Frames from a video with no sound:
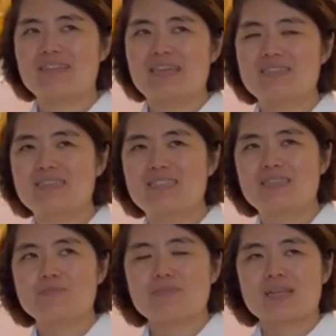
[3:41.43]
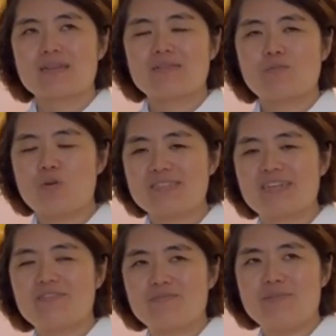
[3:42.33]
That's
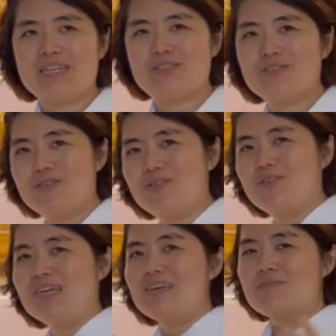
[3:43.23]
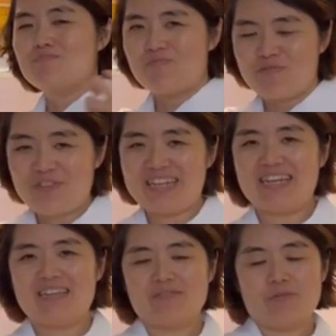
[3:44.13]
wanting me to fit
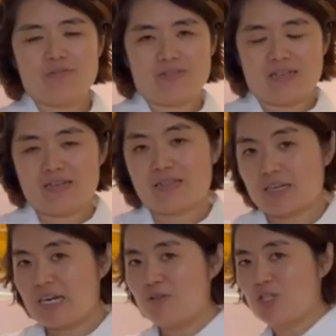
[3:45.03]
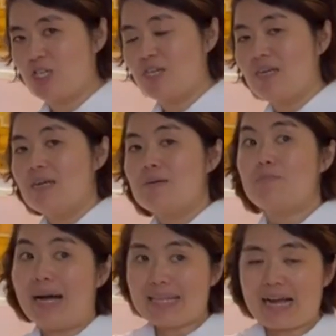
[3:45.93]
in with the culture.
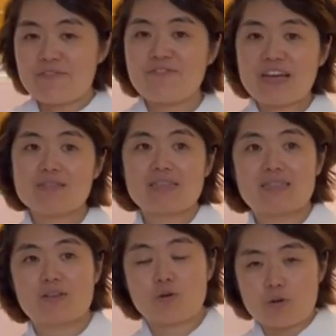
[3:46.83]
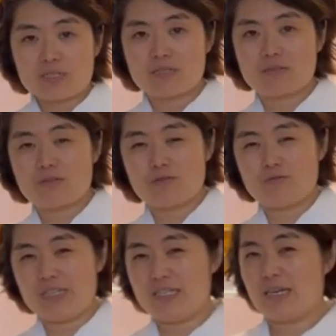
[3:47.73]
But I failed the course
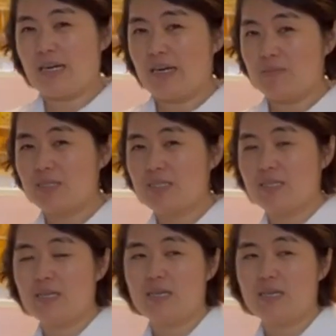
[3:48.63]
3 times.